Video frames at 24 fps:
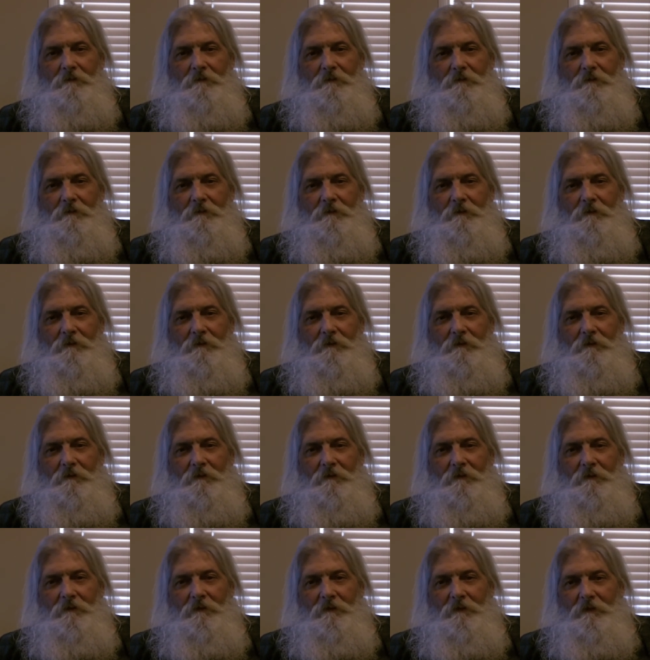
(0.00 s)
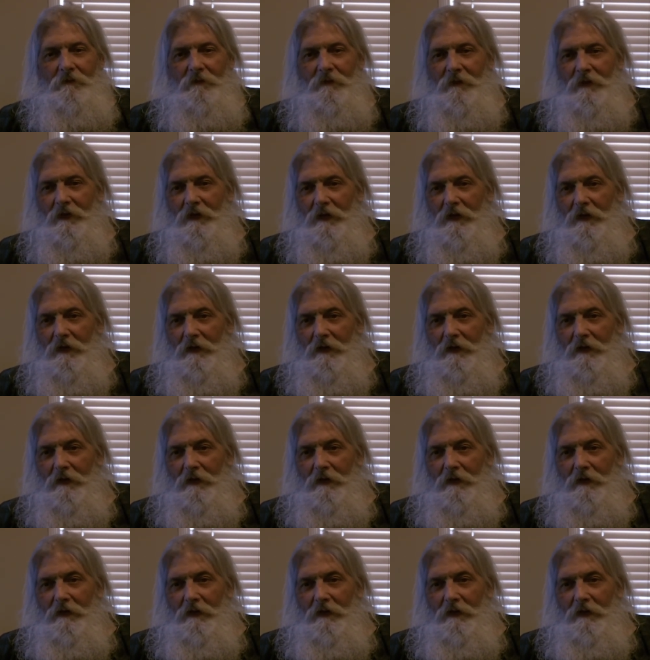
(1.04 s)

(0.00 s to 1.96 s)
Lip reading: [no speech]